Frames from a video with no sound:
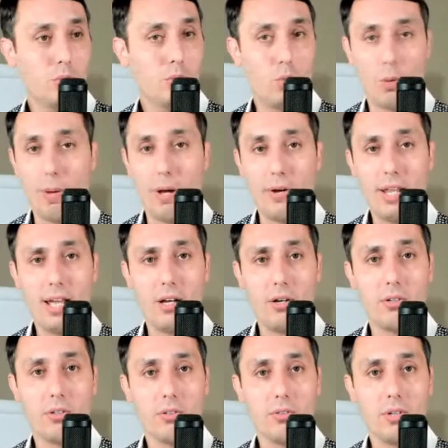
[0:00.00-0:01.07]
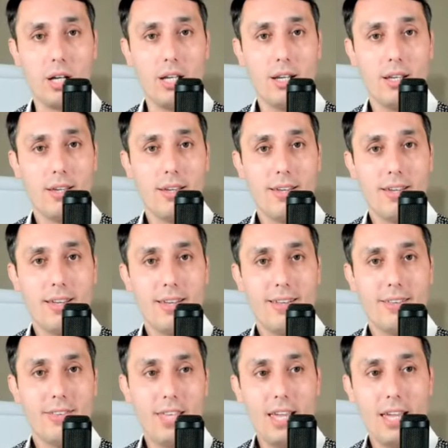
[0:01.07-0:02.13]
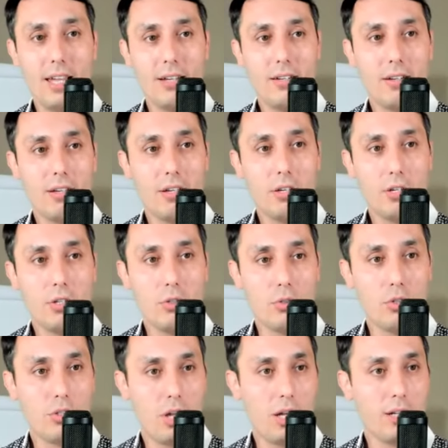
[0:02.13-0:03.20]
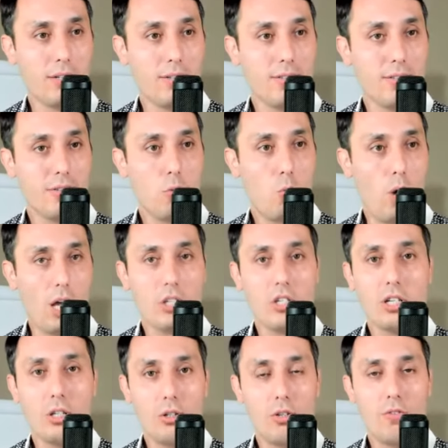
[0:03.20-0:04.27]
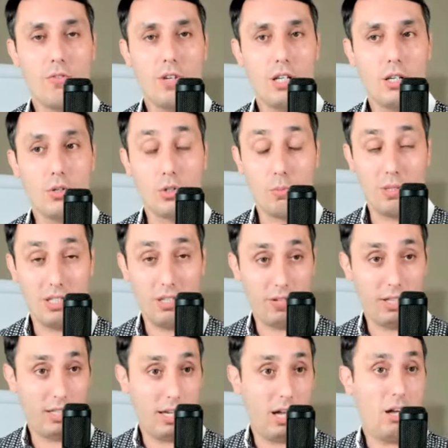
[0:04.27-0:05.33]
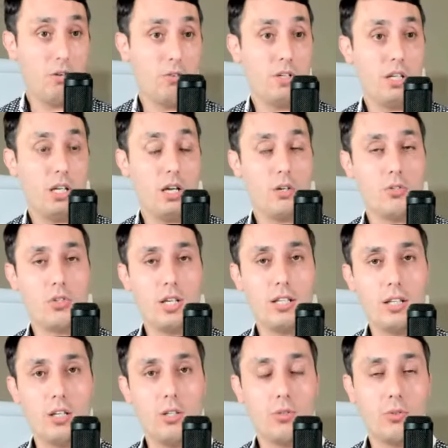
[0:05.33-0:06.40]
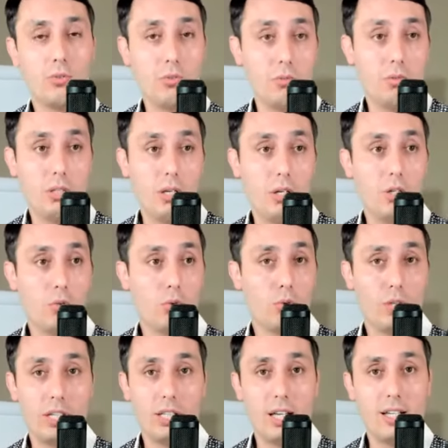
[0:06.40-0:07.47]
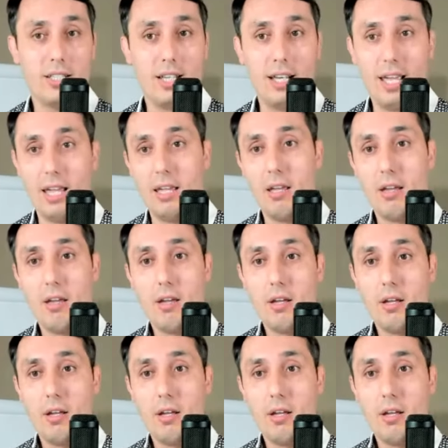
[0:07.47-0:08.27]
what about now, right? Then you start watching YouTube videos, specifically our videos, and then you you know you will realize that hey,